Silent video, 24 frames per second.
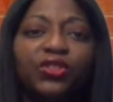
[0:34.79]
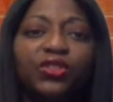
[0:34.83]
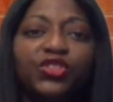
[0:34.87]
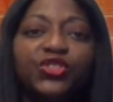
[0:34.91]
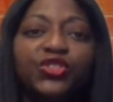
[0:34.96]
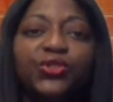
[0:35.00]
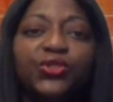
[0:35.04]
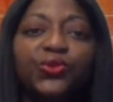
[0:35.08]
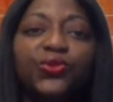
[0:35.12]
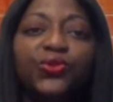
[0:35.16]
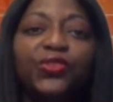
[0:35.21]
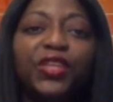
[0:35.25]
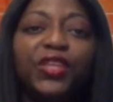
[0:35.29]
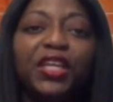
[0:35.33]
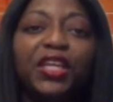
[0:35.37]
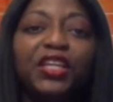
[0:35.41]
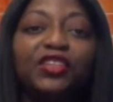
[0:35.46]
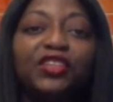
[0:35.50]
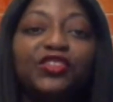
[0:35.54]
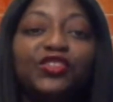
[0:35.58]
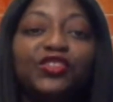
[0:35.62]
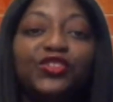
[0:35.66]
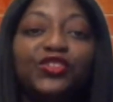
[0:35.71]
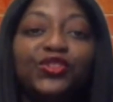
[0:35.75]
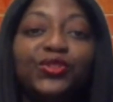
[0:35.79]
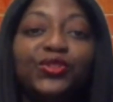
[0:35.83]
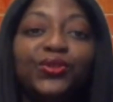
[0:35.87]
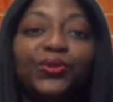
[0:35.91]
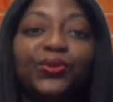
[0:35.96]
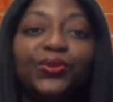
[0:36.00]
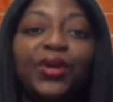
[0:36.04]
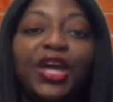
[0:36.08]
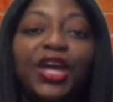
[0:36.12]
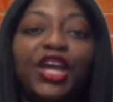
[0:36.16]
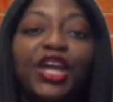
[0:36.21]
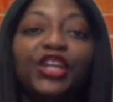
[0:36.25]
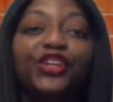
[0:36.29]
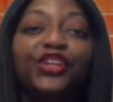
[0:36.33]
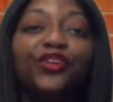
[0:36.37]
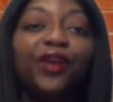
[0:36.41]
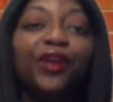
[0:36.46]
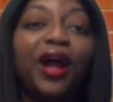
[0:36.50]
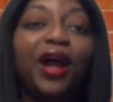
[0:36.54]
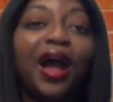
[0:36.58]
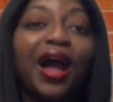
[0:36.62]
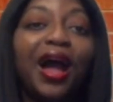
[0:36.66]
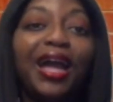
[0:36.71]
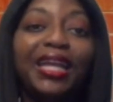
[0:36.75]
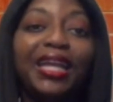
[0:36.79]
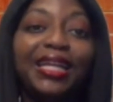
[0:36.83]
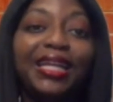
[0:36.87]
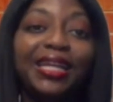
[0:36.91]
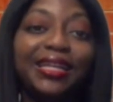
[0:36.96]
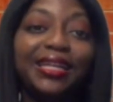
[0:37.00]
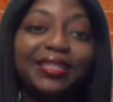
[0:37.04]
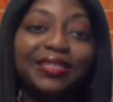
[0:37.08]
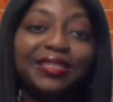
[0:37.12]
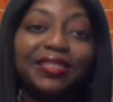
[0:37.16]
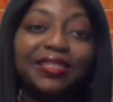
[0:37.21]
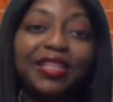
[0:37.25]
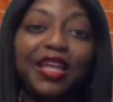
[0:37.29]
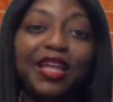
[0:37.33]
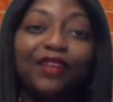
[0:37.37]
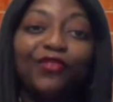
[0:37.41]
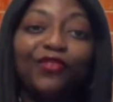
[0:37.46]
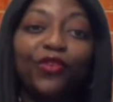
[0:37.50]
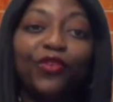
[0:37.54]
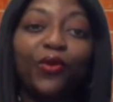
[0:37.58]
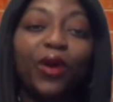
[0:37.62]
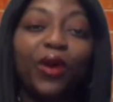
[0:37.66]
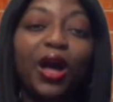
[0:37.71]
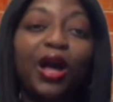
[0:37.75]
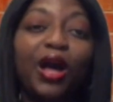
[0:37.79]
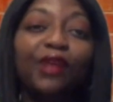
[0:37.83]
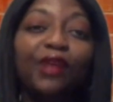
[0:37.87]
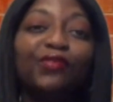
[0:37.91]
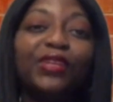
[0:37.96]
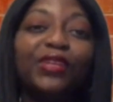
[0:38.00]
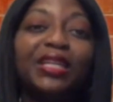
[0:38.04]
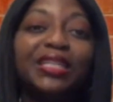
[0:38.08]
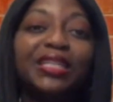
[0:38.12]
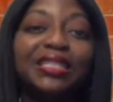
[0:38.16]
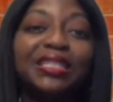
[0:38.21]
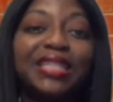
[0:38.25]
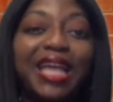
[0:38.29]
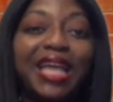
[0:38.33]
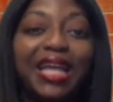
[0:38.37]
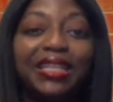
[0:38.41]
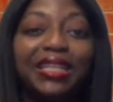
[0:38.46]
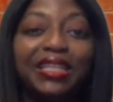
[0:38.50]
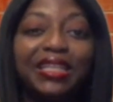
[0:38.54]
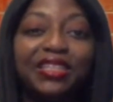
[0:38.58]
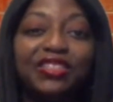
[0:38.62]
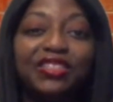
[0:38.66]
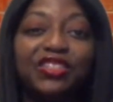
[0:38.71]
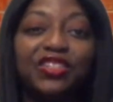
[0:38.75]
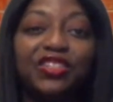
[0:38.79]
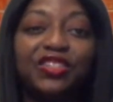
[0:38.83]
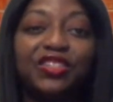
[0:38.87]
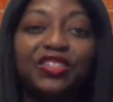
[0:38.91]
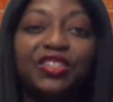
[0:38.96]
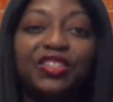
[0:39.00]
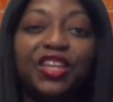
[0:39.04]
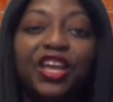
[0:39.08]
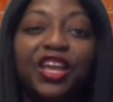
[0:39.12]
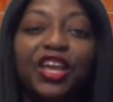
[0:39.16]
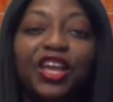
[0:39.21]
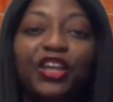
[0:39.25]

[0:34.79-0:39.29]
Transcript: Do things to your highest level of intelligence,